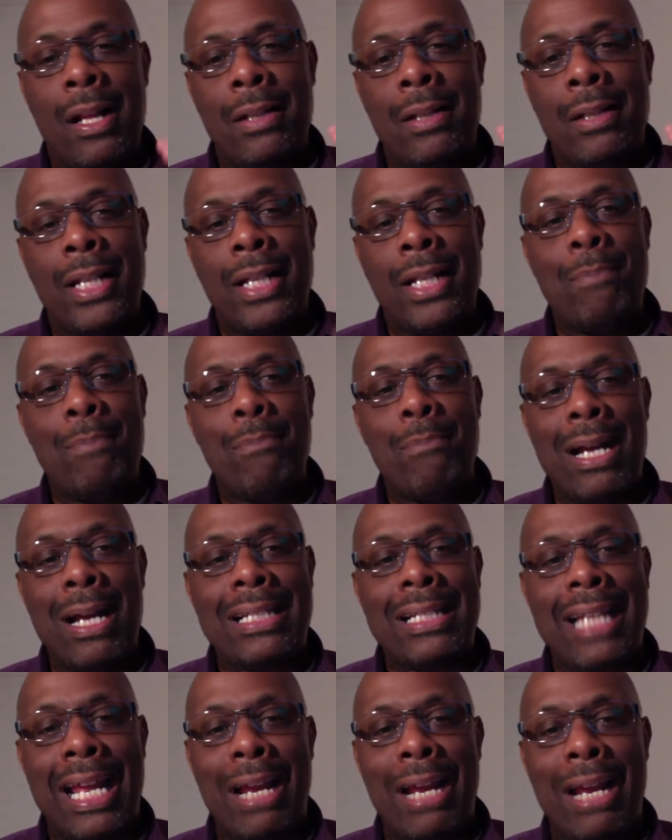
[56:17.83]
Then
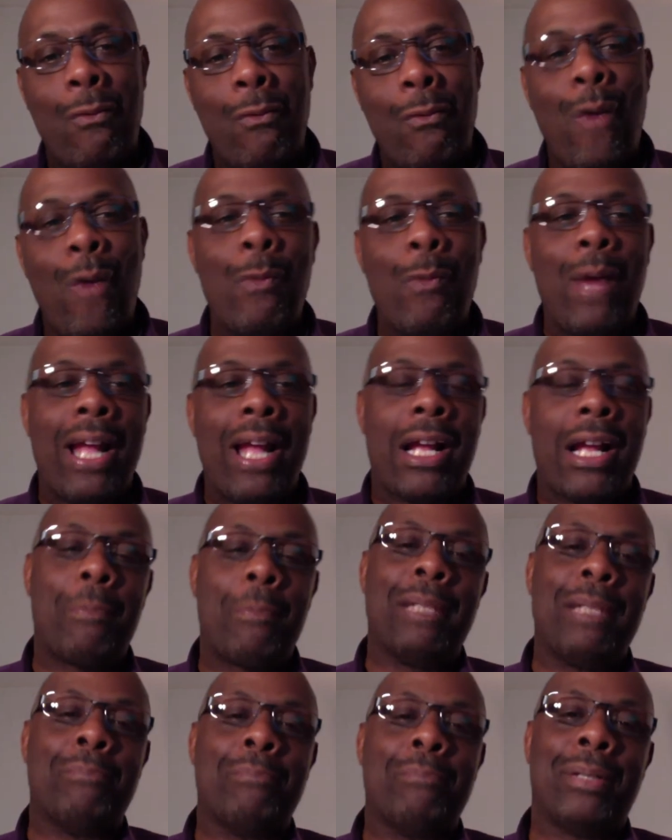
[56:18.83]
Monday, we wake
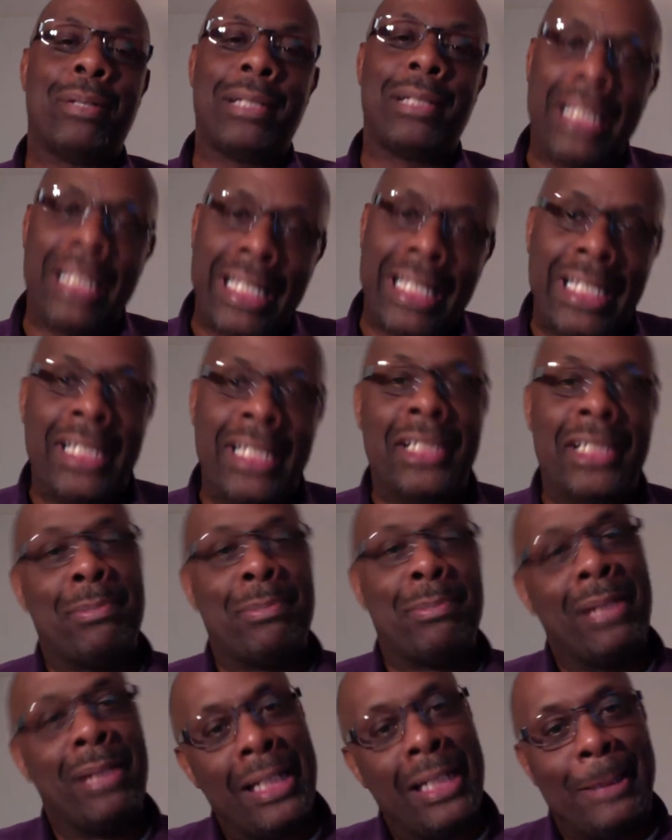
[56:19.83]
up in Belize,
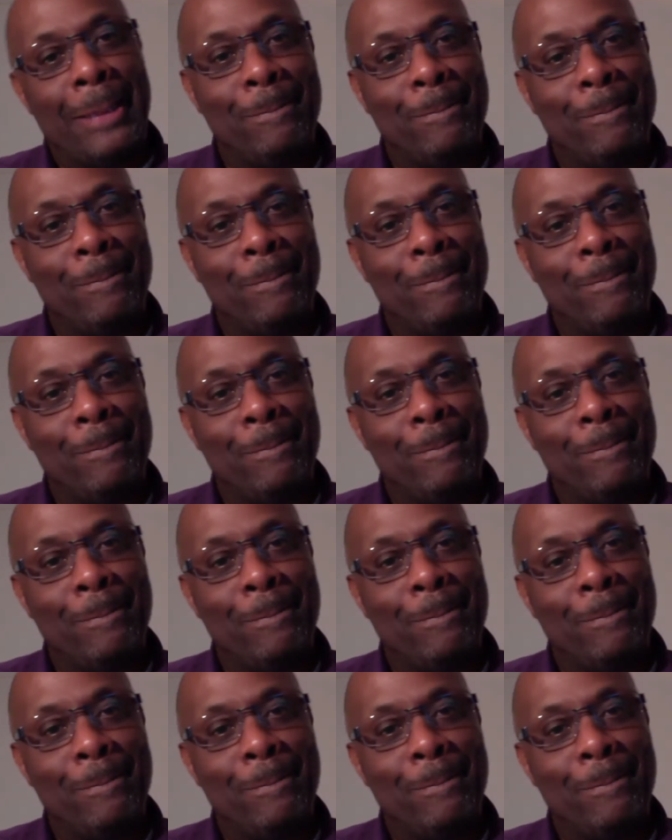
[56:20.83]
man.